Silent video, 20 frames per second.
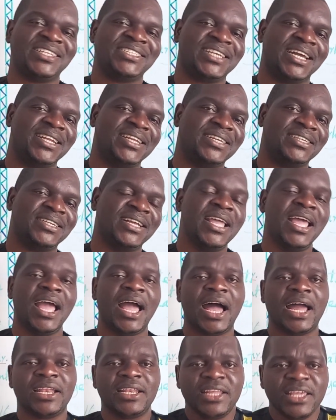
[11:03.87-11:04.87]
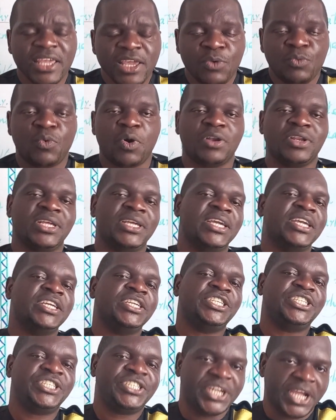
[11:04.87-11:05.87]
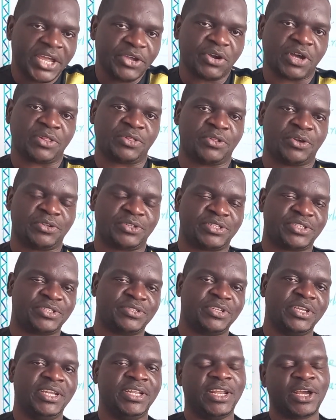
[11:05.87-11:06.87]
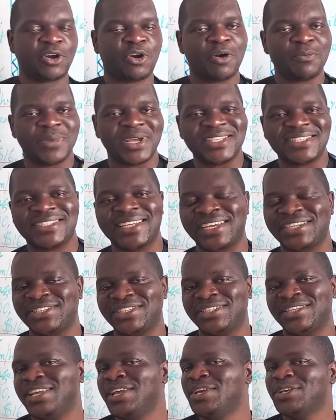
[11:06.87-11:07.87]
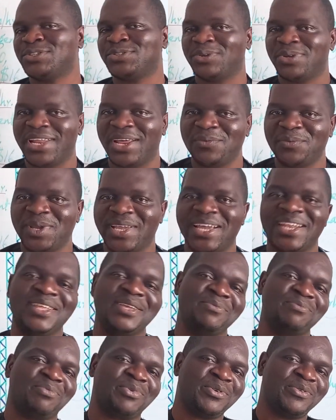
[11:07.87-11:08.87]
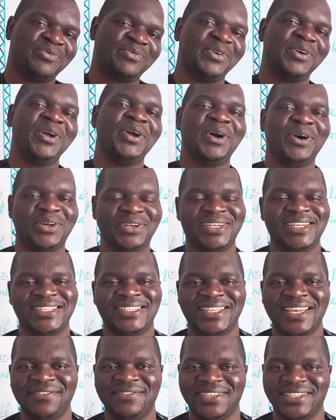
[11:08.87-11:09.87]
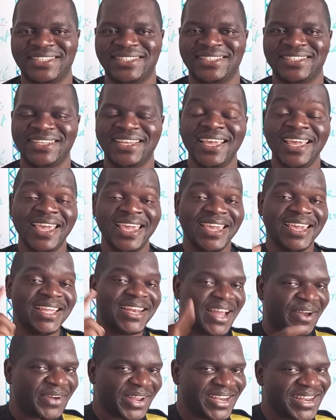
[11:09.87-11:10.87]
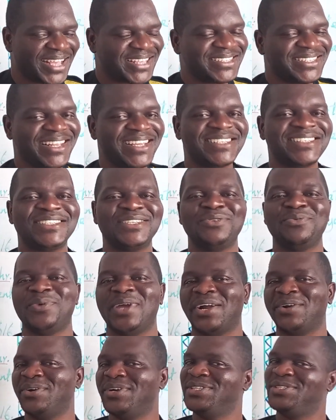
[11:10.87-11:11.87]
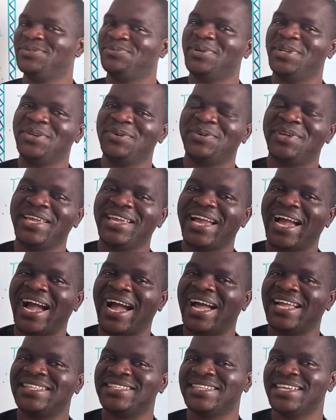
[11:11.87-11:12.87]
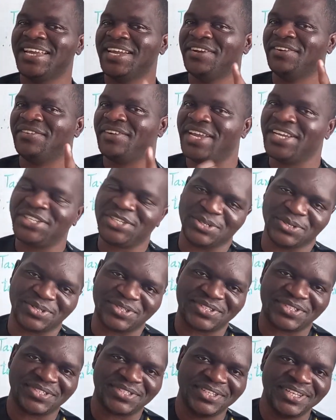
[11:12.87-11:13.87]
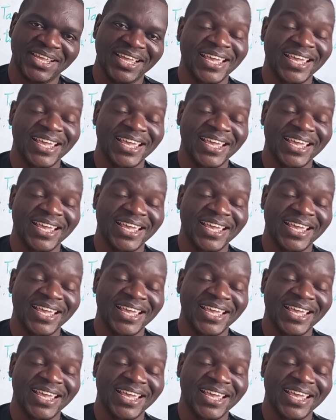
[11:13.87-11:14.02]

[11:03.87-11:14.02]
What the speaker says: channel, and equally share your thoughts in the comment section so that we can improve on the service. In our next lesson, we are going to be looking at ratios.